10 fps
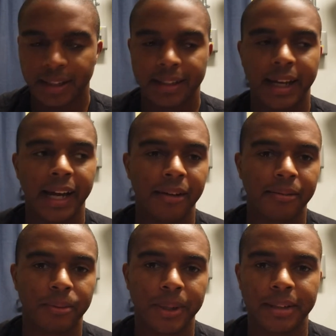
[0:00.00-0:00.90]
because I
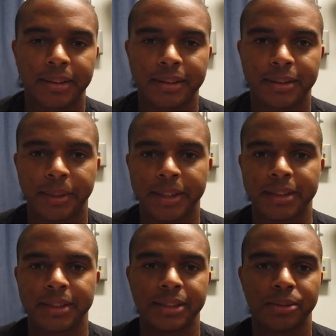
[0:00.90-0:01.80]
have run into some
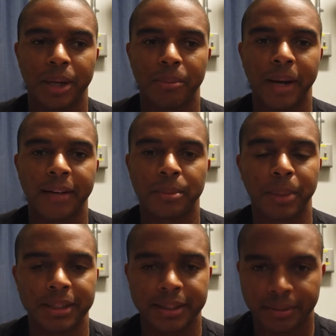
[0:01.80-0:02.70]
instances where I have to
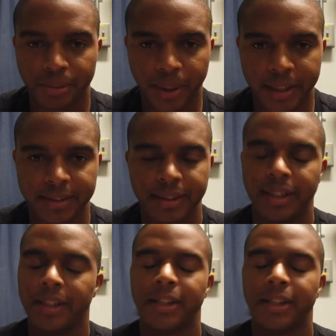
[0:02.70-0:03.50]
buy stuff twice.